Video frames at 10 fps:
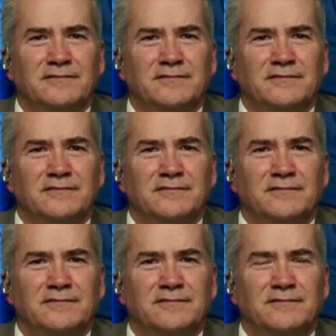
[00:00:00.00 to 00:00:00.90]

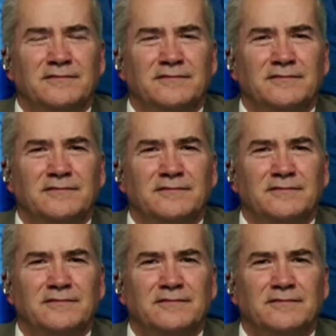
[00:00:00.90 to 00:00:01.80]

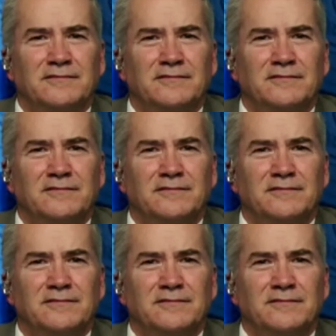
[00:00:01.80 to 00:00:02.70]

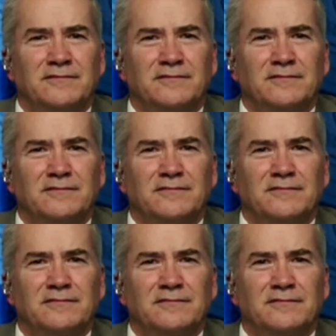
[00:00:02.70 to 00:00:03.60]

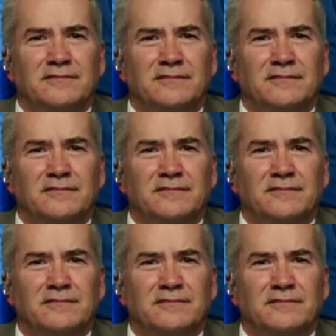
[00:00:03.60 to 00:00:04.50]

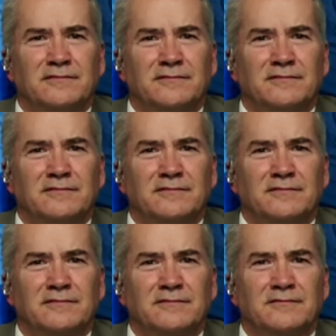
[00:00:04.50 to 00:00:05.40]

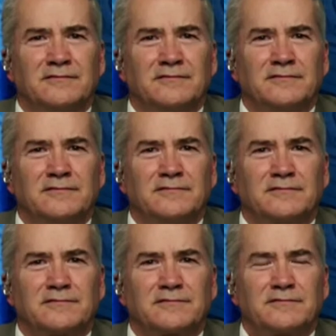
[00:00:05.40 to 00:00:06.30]

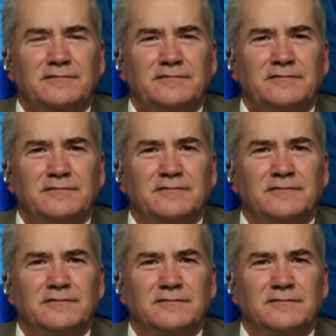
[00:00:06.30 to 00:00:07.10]
(not speaking)